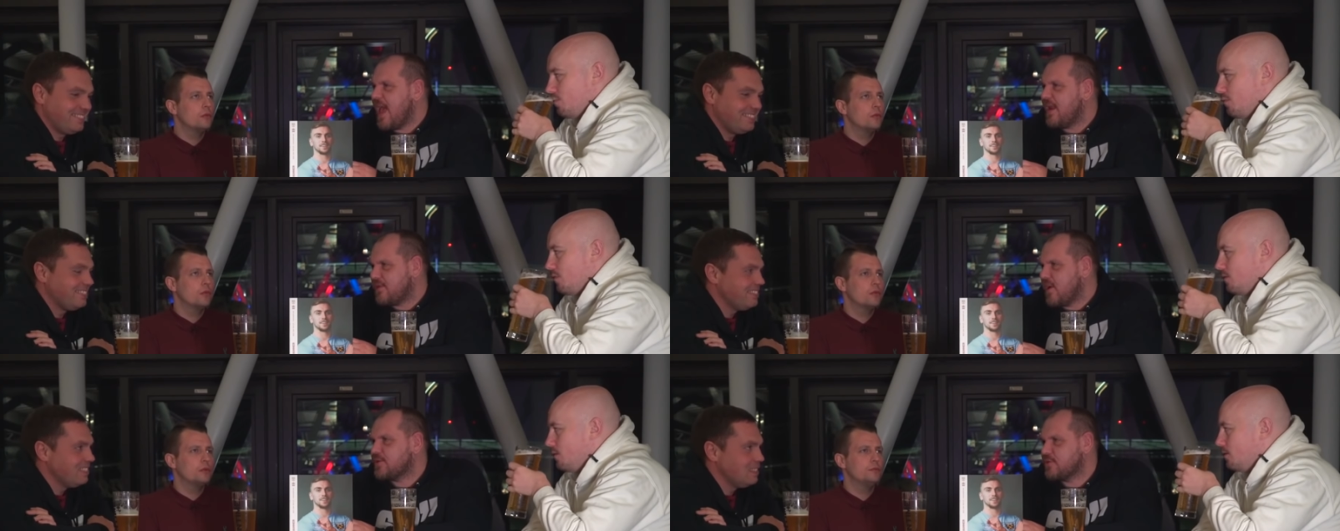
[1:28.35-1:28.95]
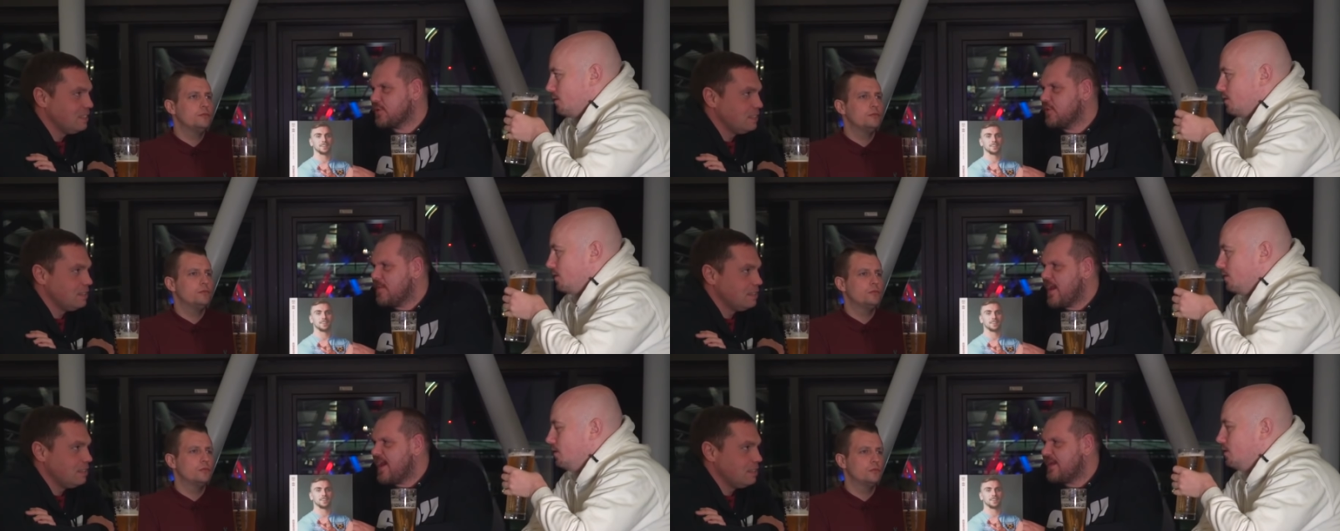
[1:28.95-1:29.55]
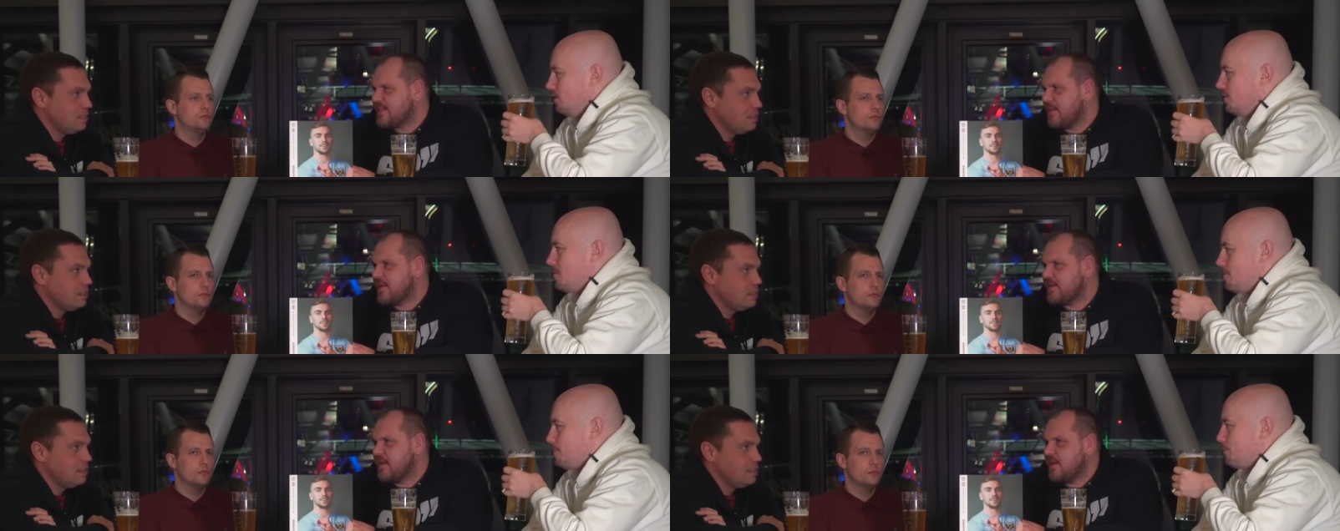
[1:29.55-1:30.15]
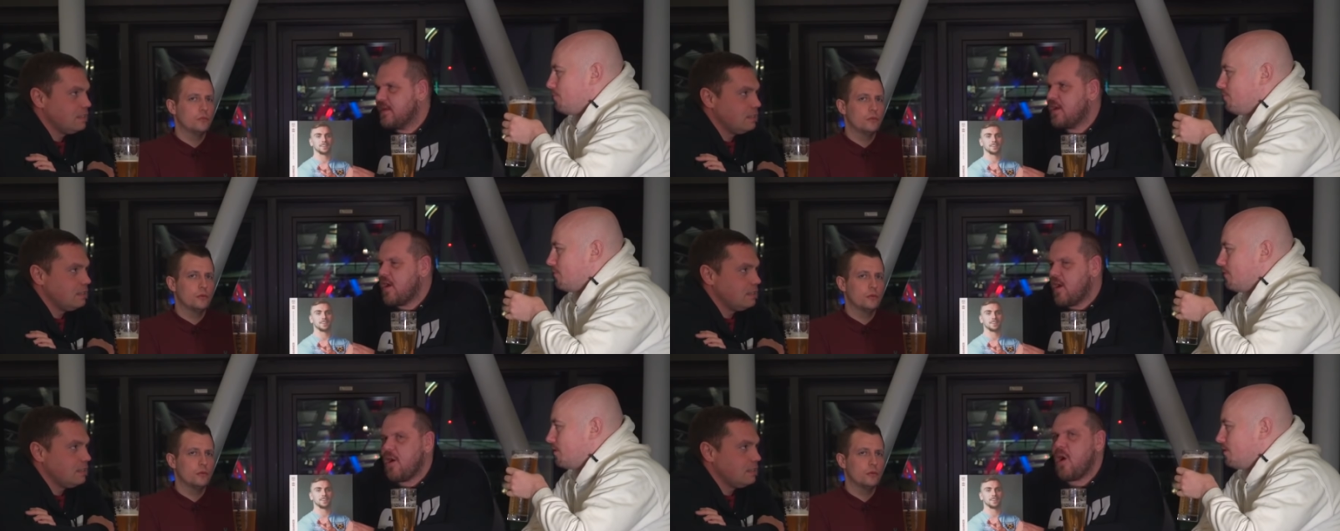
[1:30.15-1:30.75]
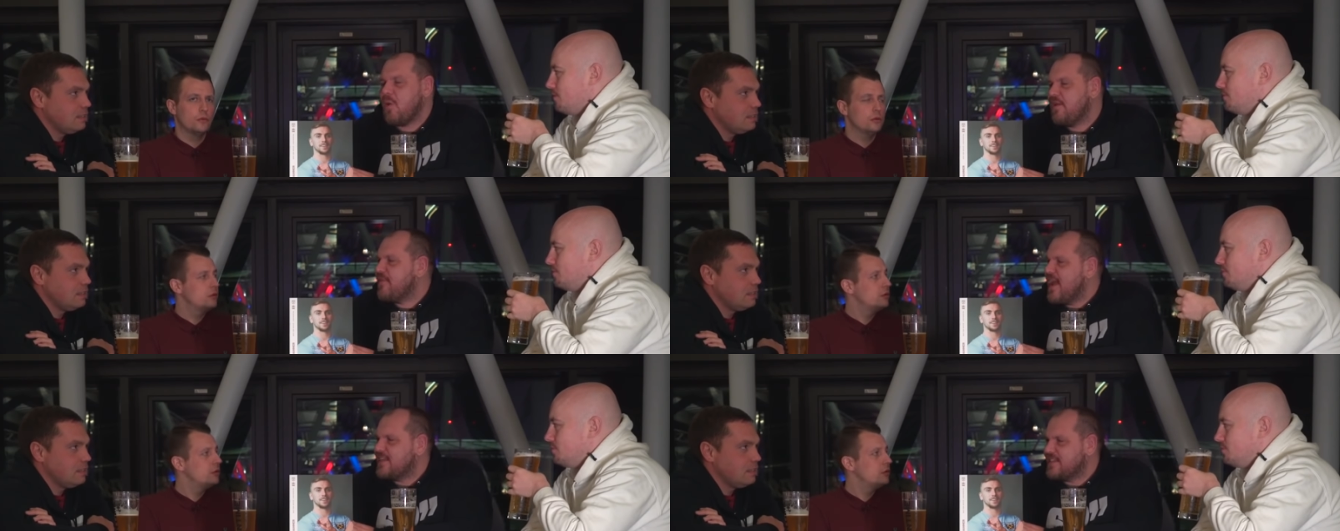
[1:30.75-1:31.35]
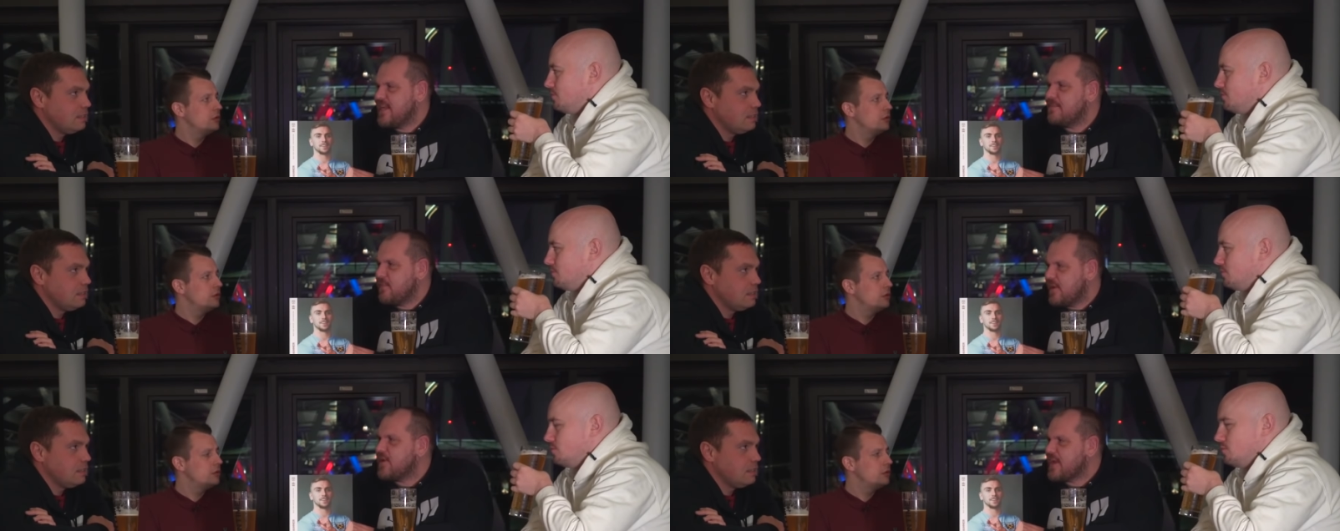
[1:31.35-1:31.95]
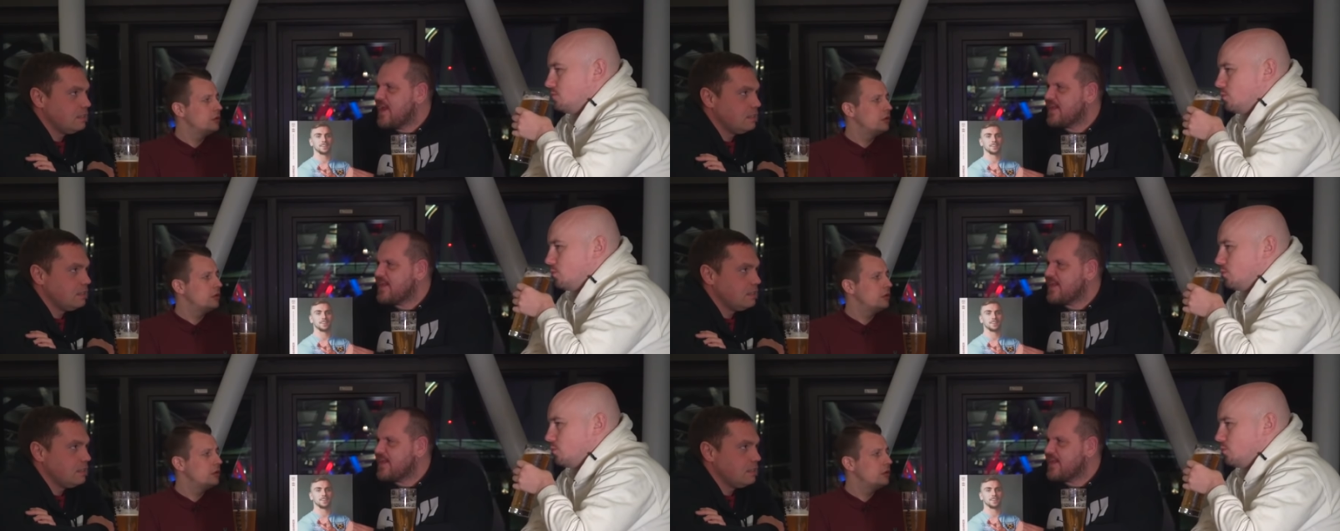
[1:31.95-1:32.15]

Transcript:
Speaker 1: Allardyce was talking about. It's something we fancy him. We're going to